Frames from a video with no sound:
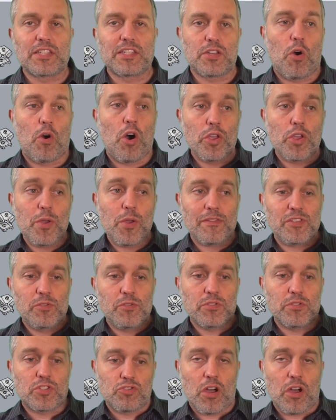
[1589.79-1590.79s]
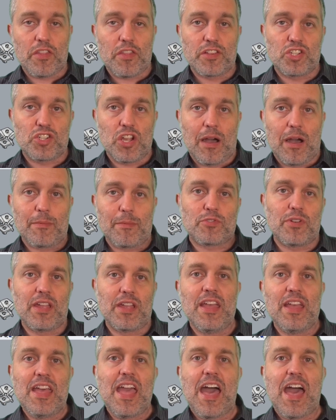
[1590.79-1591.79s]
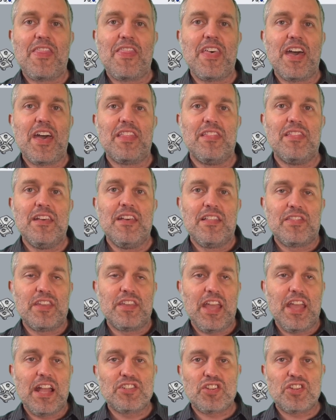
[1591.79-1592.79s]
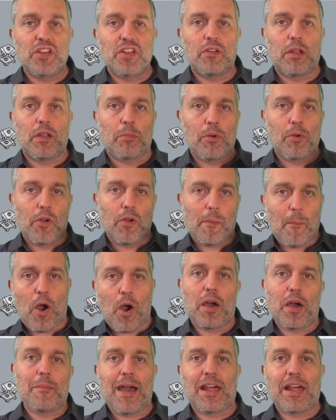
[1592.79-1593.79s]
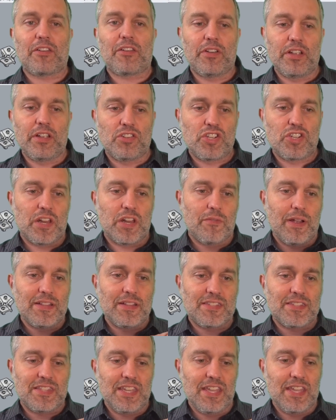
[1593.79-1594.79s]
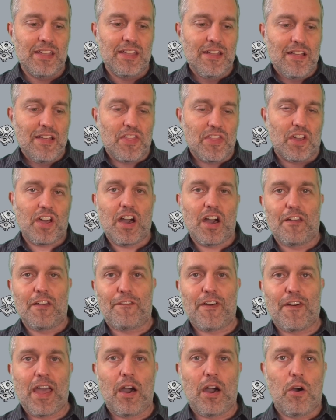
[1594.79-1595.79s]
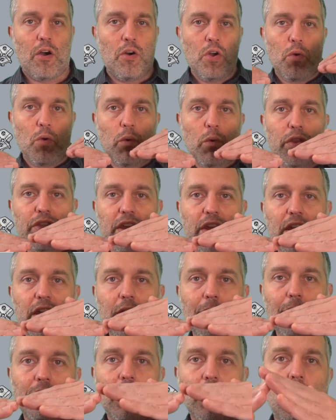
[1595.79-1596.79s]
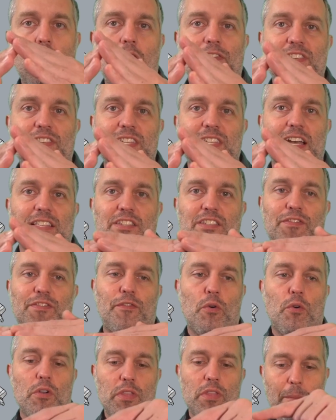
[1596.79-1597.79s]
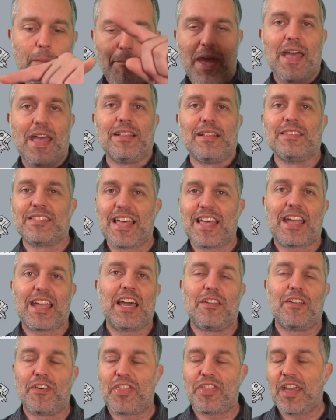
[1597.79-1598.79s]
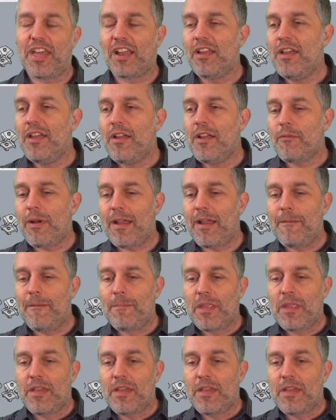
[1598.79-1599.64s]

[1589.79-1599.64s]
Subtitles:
So all you have to do is draw the geometry, and then the engineering program automatically generates the cut file with the offsets for the bends, that kind of a thing, right?